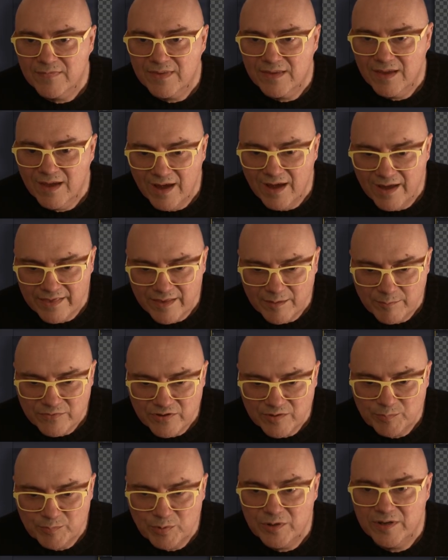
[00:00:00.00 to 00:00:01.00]
and then
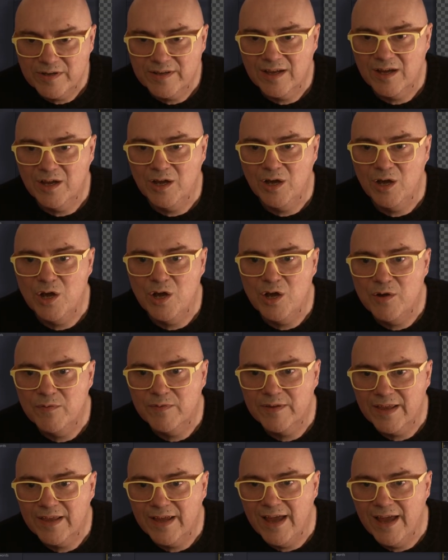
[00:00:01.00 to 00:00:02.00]
just putting that over
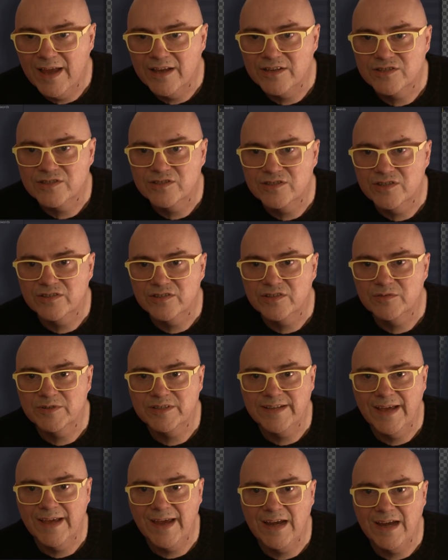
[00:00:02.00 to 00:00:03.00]
that edge just to
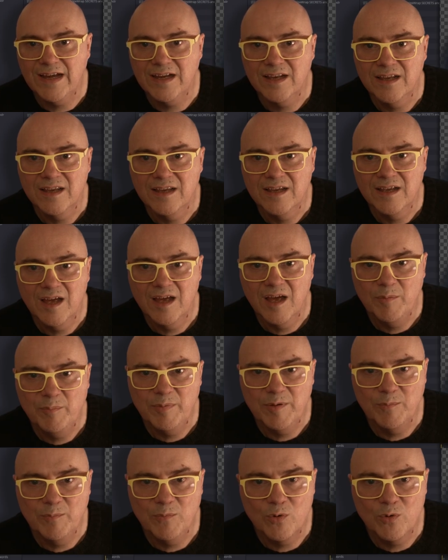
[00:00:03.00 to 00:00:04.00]
retain a
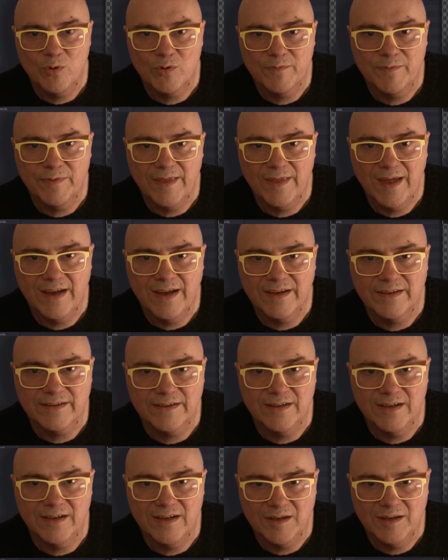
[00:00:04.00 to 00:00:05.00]
bit more of that
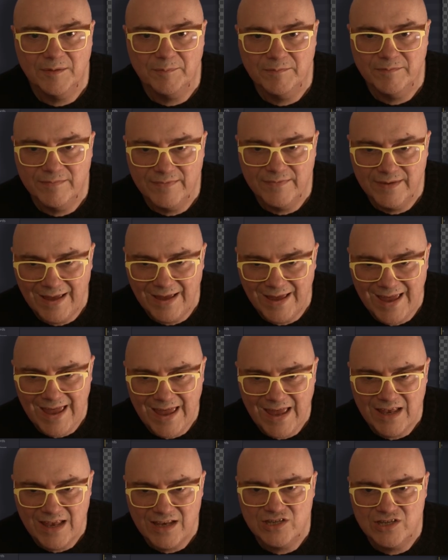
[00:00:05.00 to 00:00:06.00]
that
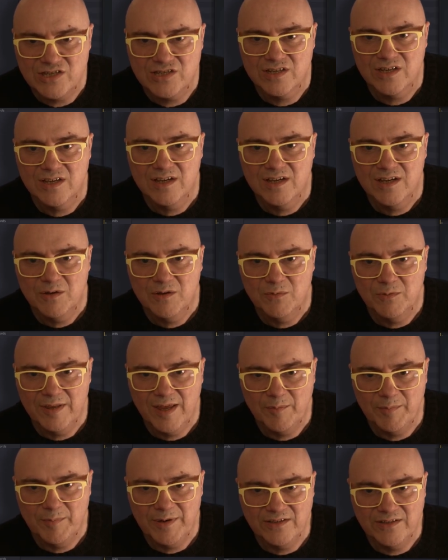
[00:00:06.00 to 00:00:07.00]
edge
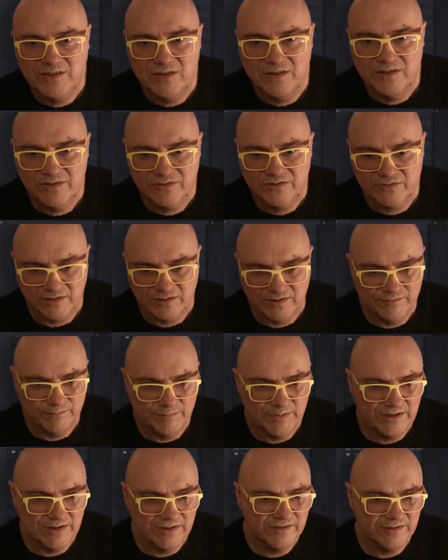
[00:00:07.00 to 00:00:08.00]
without being too destructive,
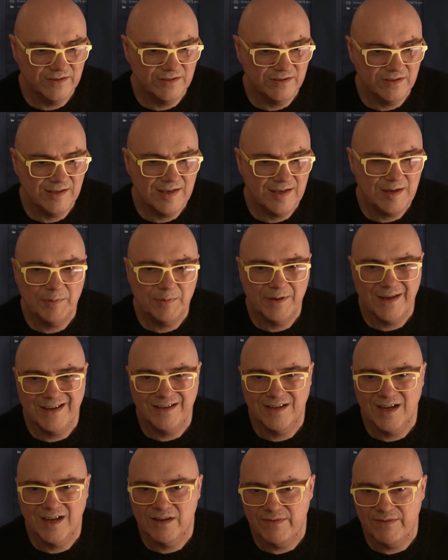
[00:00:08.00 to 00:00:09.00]
because the clean plate
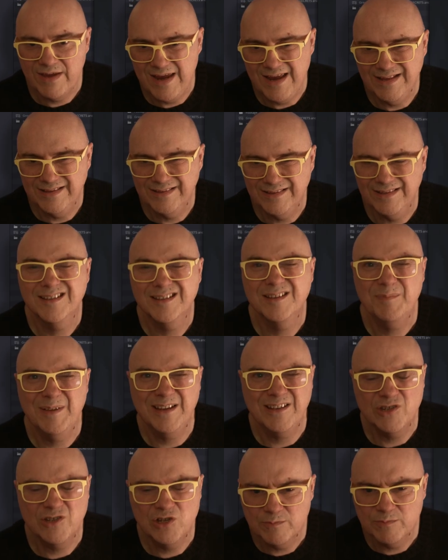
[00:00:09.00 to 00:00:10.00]
kind of eats in a
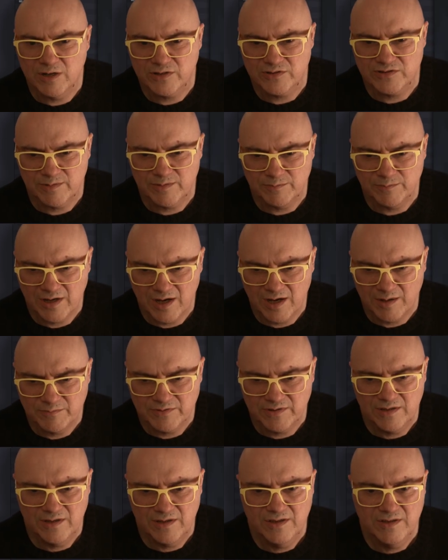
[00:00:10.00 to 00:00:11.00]
bit too much sometimes.
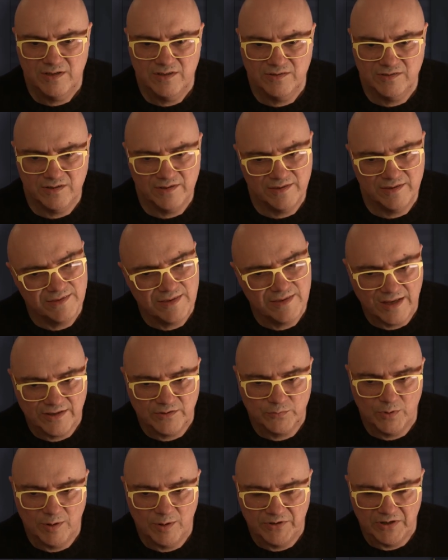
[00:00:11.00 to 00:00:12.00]
So that's
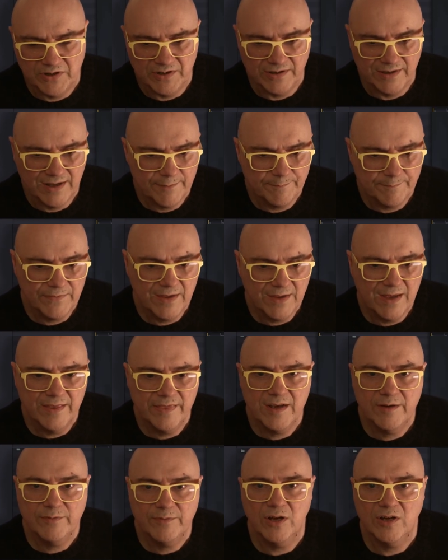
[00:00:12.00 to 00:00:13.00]
why I'm doing that. Then
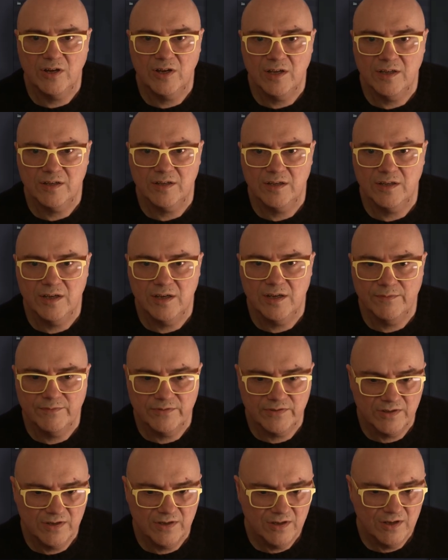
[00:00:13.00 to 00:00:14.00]
I've got a color curves,
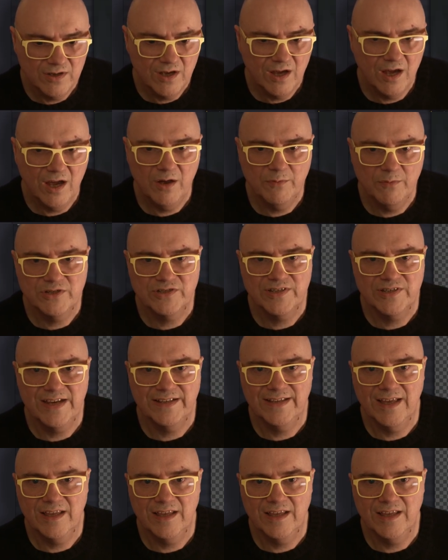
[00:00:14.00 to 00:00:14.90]
which takes out